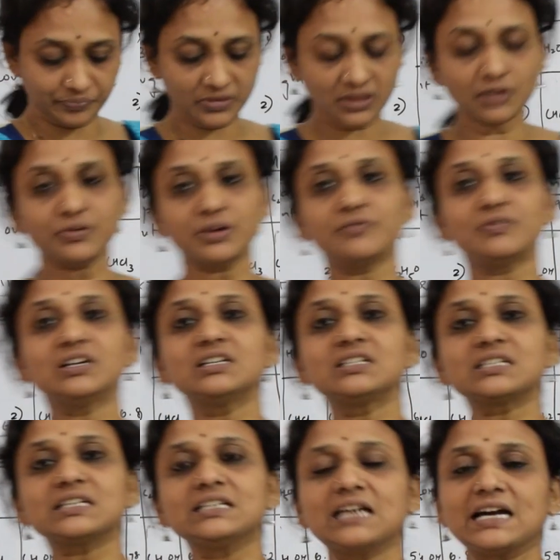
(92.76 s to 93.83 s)
now you have
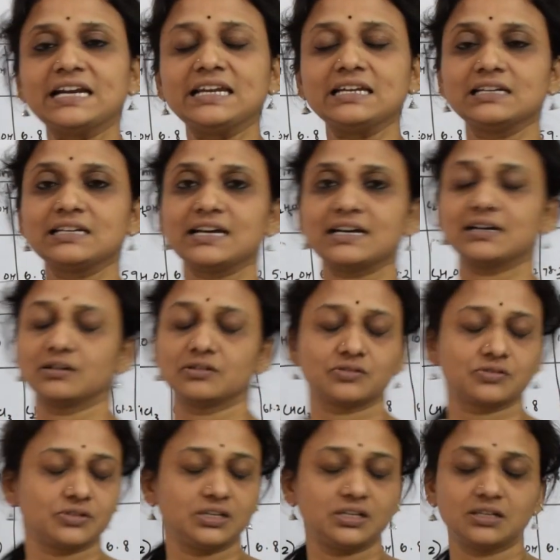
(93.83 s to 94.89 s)
learned in ideal, you have
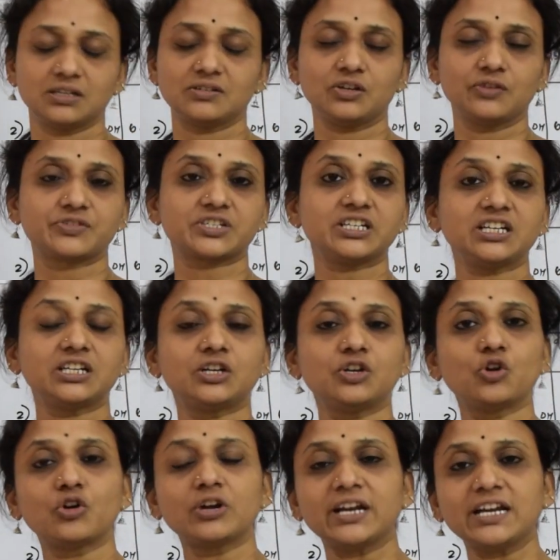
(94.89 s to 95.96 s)
studied
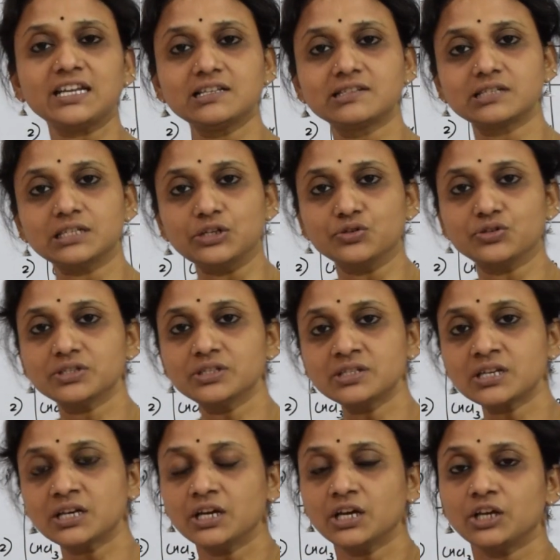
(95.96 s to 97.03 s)
in non-ideal
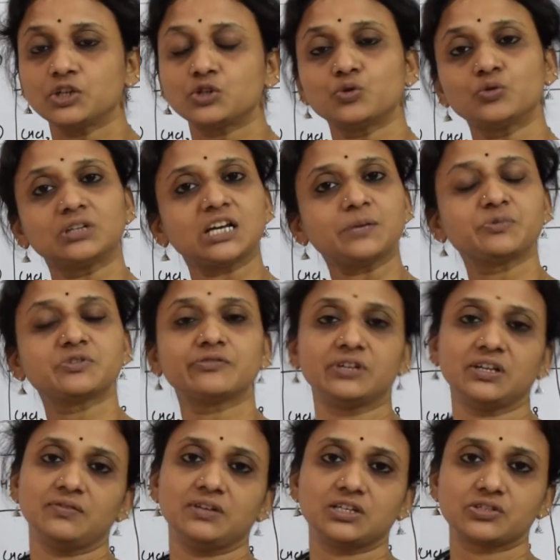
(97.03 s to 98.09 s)
solutions, two types of
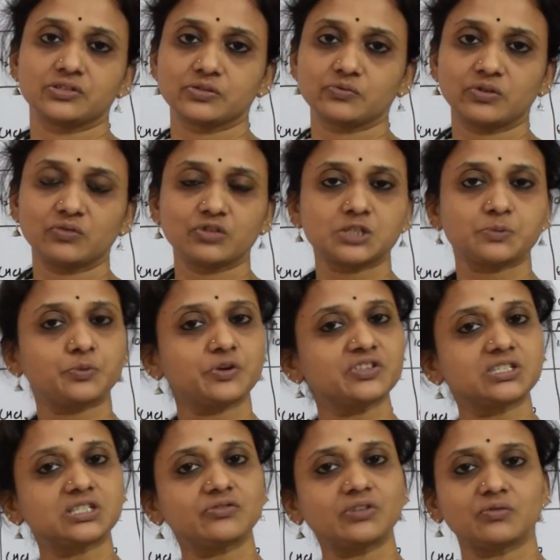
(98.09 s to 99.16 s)
deviation. One was
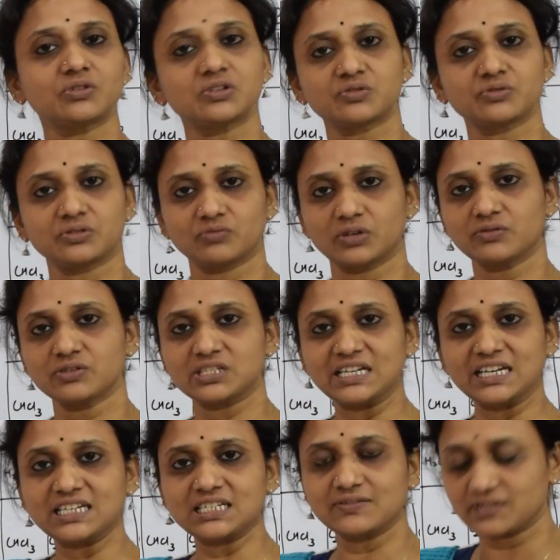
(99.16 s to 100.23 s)
positive and one was
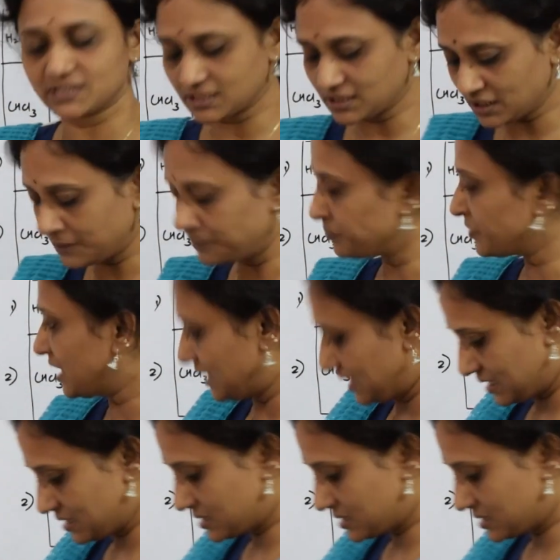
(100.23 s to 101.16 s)
negative, isn't it? Let